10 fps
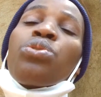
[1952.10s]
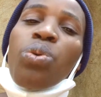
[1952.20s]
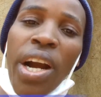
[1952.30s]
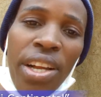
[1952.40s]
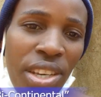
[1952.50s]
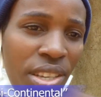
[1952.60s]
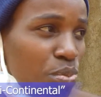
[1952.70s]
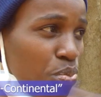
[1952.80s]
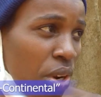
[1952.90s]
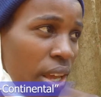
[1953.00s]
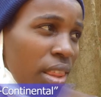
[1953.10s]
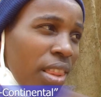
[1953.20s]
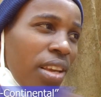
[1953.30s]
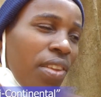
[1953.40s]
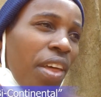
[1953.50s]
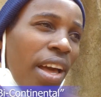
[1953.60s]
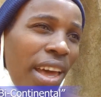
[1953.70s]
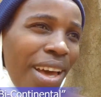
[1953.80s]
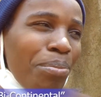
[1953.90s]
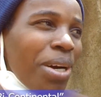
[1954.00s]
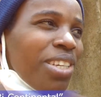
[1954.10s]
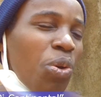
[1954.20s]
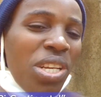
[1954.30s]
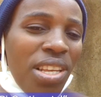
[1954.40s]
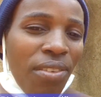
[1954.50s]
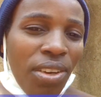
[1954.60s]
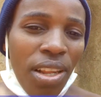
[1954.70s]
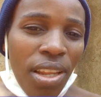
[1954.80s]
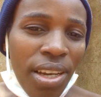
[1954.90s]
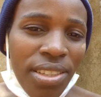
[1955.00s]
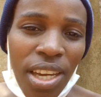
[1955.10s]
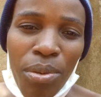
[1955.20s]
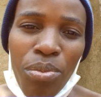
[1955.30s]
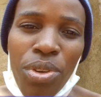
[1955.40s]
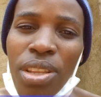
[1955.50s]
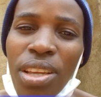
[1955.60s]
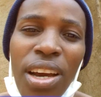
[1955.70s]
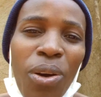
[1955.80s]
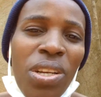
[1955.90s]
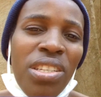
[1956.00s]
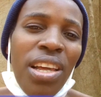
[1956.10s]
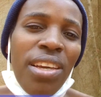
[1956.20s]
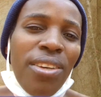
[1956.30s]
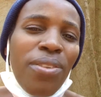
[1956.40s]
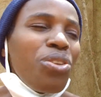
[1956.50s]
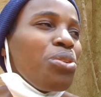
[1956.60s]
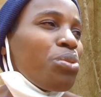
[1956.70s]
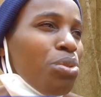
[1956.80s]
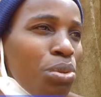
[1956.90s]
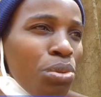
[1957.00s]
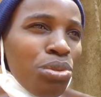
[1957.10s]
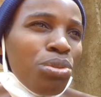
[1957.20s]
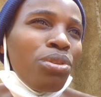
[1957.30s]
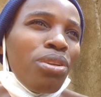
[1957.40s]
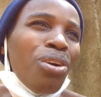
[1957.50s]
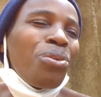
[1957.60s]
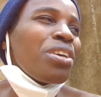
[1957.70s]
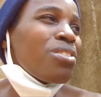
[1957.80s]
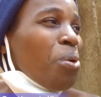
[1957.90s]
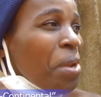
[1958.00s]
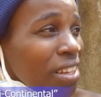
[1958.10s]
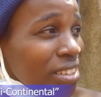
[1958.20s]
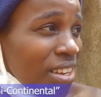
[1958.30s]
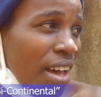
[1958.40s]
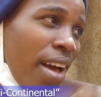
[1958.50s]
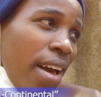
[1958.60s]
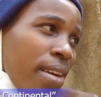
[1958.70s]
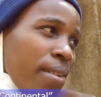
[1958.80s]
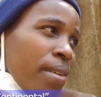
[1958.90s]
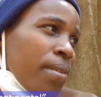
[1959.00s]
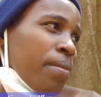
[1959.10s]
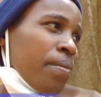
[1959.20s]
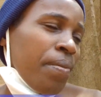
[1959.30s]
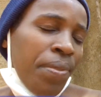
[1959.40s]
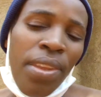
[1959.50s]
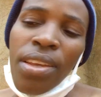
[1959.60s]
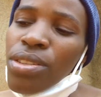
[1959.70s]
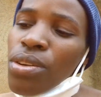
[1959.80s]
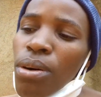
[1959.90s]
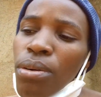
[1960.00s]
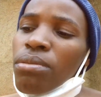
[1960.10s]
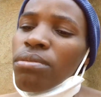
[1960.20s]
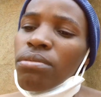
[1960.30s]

catch his breath in the air, but he was having a hard time breathing. I was like, you took too long, he's gonna die. So